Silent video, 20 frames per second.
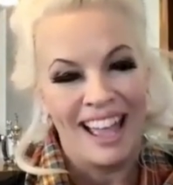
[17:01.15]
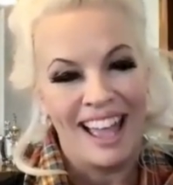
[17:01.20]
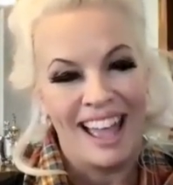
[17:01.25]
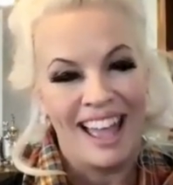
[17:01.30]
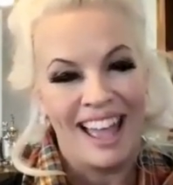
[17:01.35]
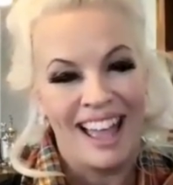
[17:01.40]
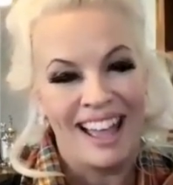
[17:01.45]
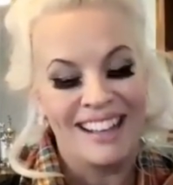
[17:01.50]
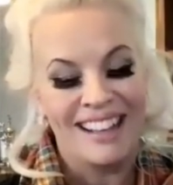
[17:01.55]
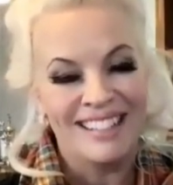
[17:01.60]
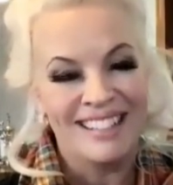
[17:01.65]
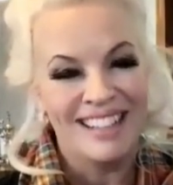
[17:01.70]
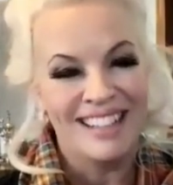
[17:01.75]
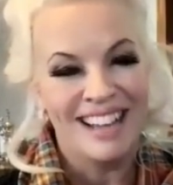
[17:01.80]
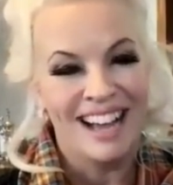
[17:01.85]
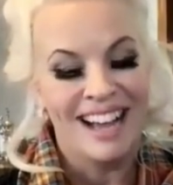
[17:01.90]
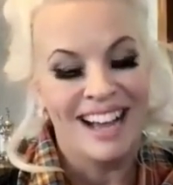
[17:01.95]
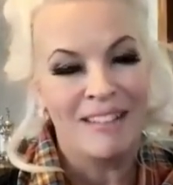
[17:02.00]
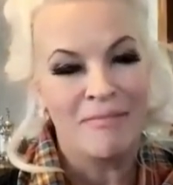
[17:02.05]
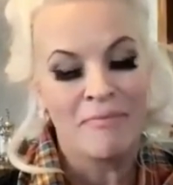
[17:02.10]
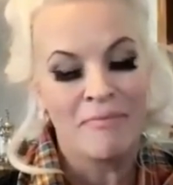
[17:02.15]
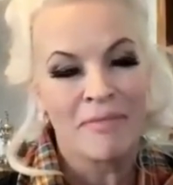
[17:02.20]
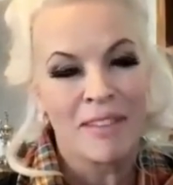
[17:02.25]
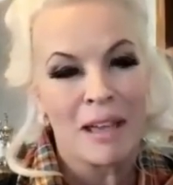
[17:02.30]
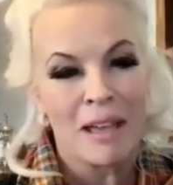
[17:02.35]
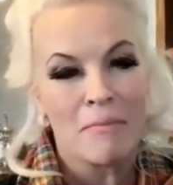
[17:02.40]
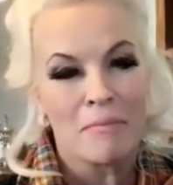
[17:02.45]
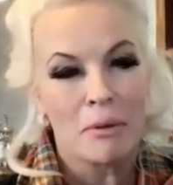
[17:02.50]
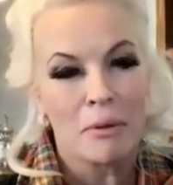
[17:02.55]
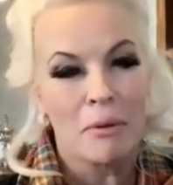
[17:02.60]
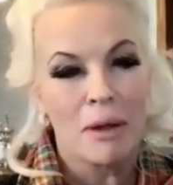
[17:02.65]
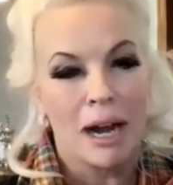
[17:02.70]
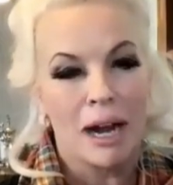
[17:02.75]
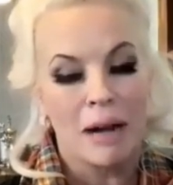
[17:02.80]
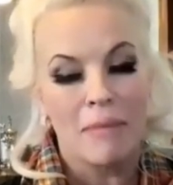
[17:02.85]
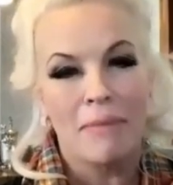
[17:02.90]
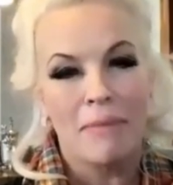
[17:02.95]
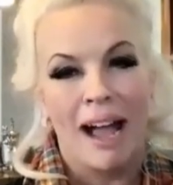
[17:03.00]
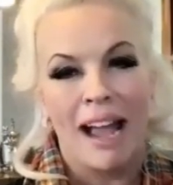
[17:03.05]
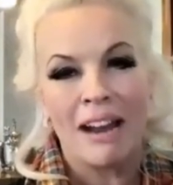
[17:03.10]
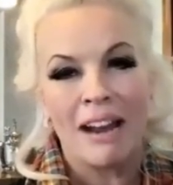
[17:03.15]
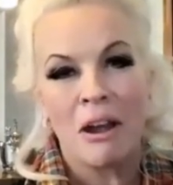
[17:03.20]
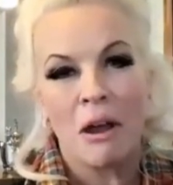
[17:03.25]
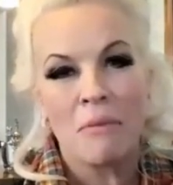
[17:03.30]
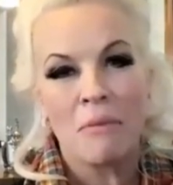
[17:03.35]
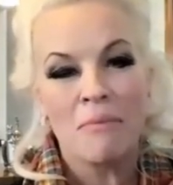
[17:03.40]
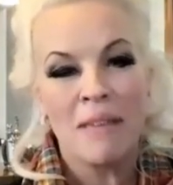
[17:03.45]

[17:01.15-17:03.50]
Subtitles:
And but we are by no